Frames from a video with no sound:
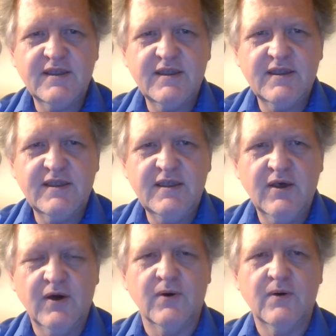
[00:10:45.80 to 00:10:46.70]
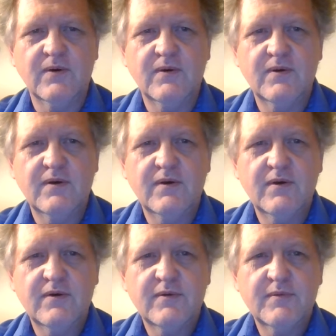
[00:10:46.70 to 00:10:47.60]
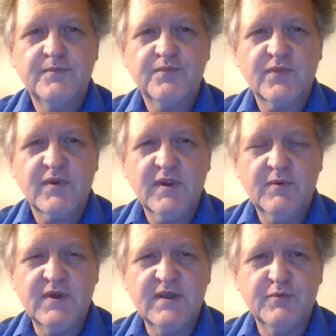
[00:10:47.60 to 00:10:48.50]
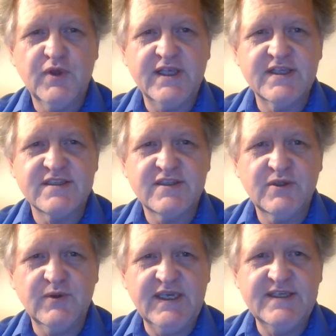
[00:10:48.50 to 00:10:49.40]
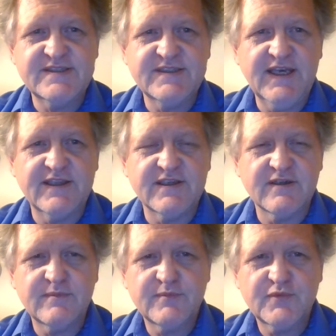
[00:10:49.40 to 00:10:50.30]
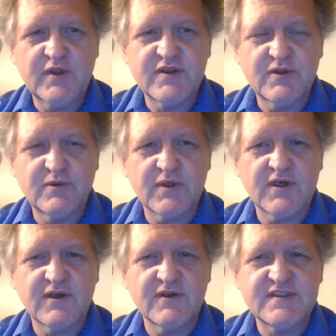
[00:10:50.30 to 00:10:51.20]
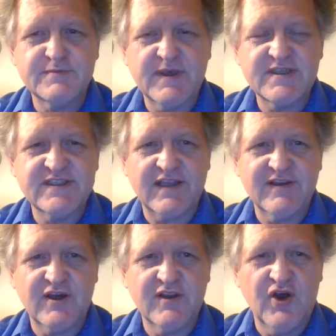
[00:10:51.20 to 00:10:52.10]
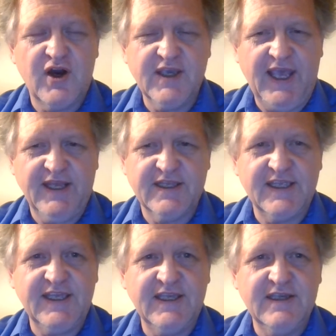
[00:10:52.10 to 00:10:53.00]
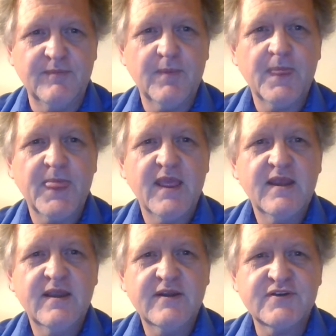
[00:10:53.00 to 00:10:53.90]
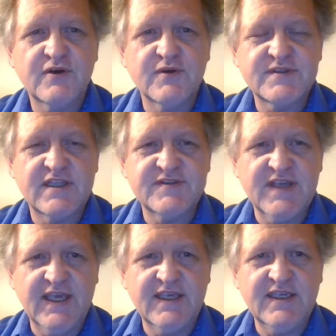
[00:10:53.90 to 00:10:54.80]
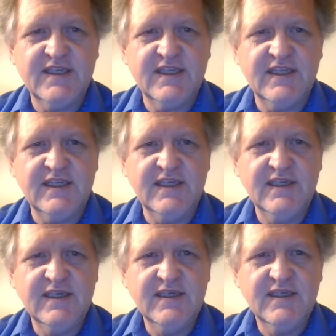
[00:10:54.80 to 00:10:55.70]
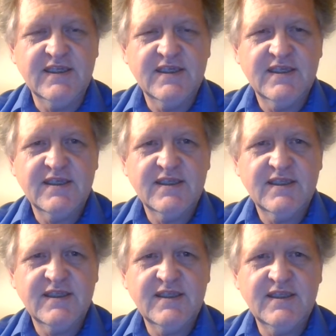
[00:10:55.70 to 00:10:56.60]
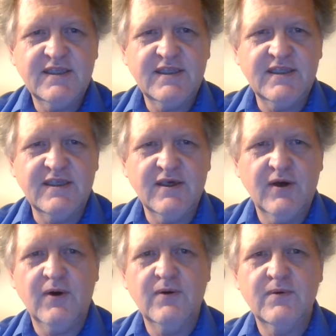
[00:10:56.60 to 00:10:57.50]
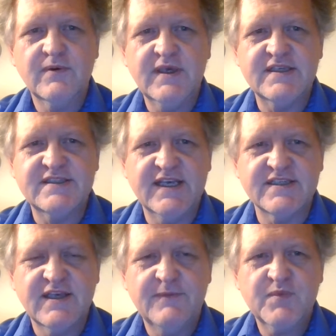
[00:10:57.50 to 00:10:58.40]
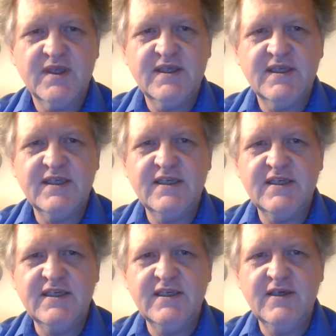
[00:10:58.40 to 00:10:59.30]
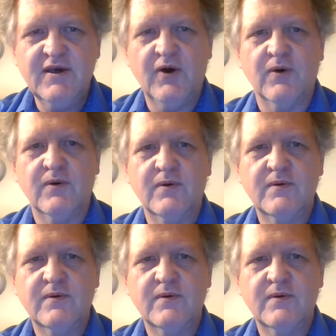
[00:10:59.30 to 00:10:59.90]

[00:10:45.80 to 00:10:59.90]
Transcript: Iho. When he blends the 2 E's together between the 2 words, he makes a slightly elongated E. So instead of saying E, Iho, he says Iho.